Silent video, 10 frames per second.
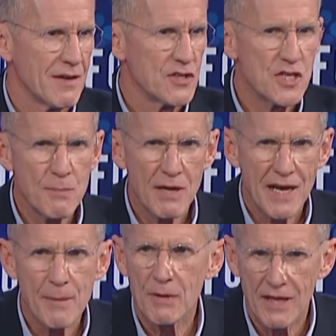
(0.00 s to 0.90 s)
She
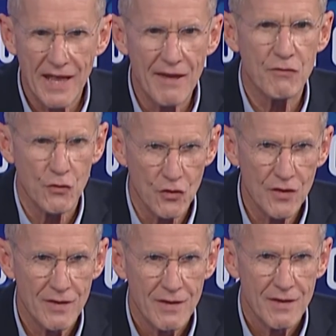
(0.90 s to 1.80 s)
became a lever.
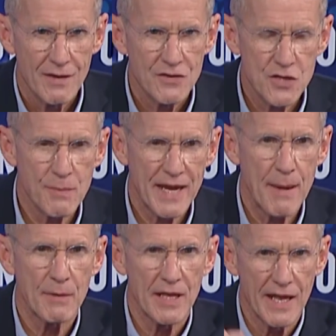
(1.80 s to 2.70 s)
She
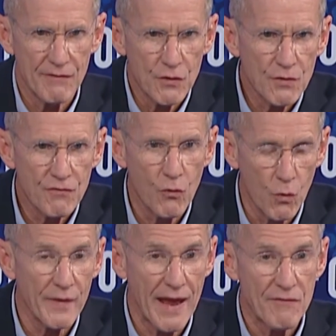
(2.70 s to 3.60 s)
became a lever
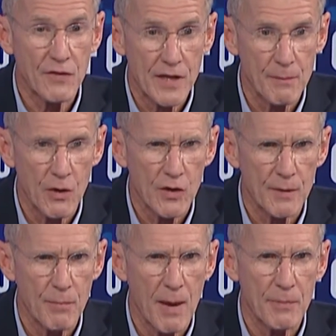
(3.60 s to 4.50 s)
for the African
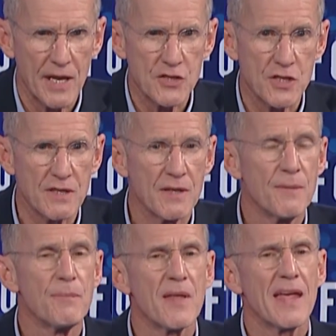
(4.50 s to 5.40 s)
American population,
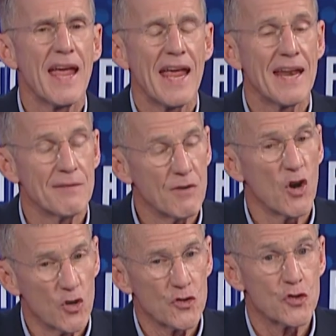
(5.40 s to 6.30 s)
and
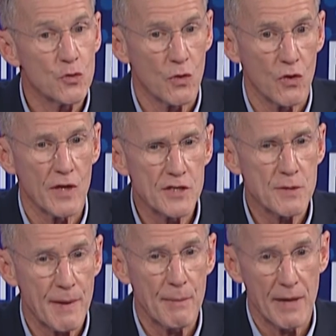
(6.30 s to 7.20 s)
too early
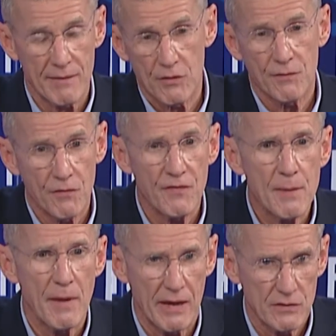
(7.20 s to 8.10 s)
she became a lever for
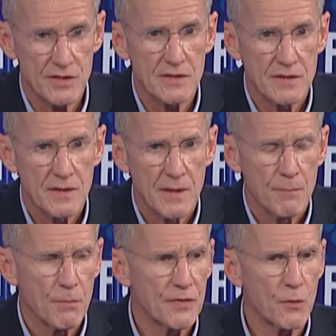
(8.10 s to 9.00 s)
females.
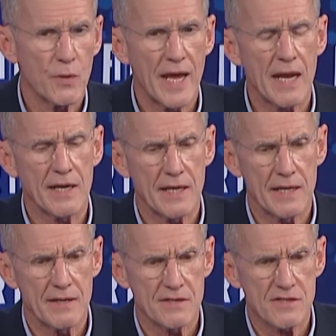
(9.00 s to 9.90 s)
But the
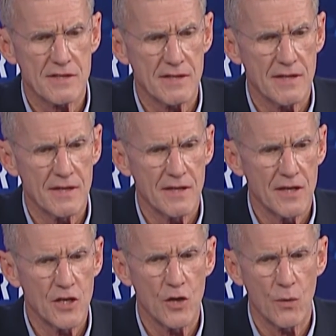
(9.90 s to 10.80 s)
reality is,
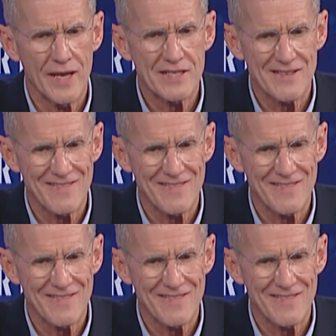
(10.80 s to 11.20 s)
you know, it's